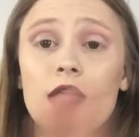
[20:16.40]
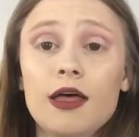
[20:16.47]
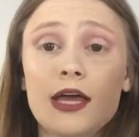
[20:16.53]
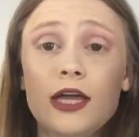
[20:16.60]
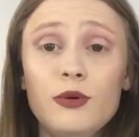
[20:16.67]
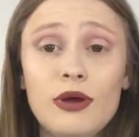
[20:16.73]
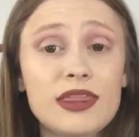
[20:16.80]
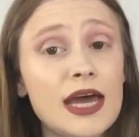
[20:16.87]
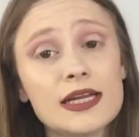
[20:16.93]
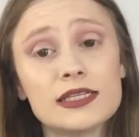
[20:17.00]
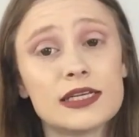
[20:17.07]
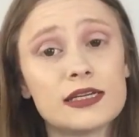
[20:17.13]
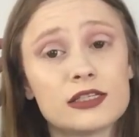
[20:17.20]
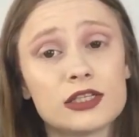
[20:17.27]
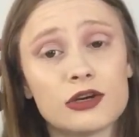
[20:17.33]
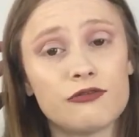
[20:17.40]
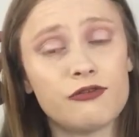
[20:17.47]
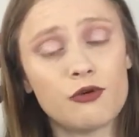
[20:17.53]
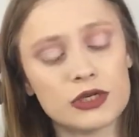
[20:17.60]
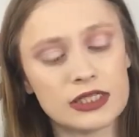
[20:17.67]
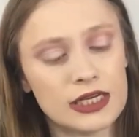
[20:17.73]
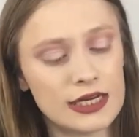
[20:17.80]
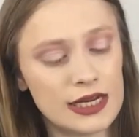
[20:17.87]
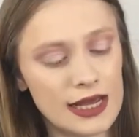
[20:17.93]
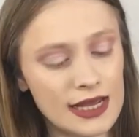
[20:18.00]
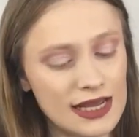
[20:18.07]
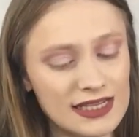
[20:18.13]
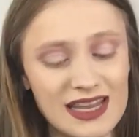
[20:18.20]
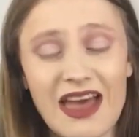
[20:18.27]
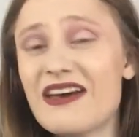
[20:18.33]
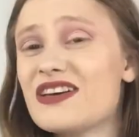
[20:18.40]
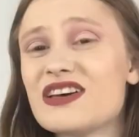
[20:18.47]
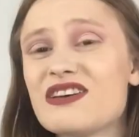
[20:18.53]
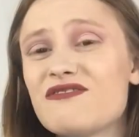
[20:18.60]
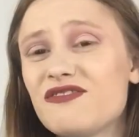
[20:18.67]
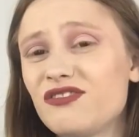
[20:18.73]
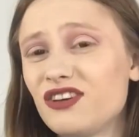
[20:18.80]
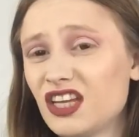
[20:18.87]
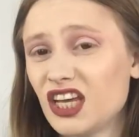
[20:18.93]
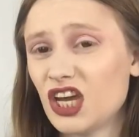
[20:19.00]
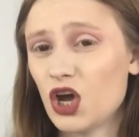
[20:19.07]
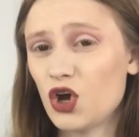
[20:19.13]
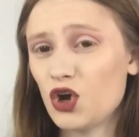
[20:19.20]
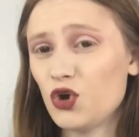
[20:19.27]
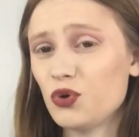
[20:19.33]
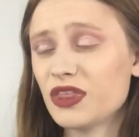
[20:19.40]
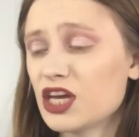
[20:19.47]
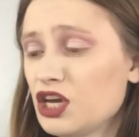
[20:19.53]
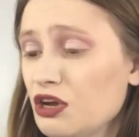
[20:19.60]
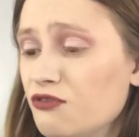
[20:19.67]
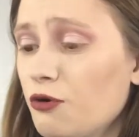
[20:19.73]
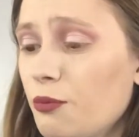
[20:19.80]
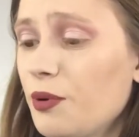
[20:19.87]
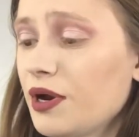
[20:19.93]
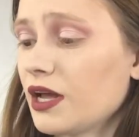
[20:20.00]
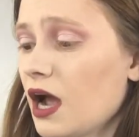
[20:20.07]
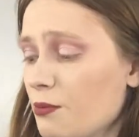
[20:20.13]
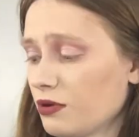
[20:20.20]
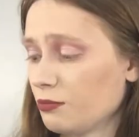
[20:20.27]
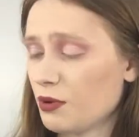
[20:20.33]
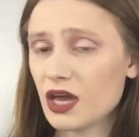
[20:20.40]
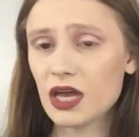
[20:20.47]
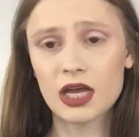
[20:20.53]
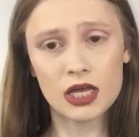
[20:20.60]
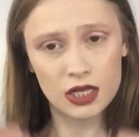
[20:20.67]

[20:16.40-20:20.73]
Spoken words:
anyway, that is it for today's video. Thank you for putting up with me.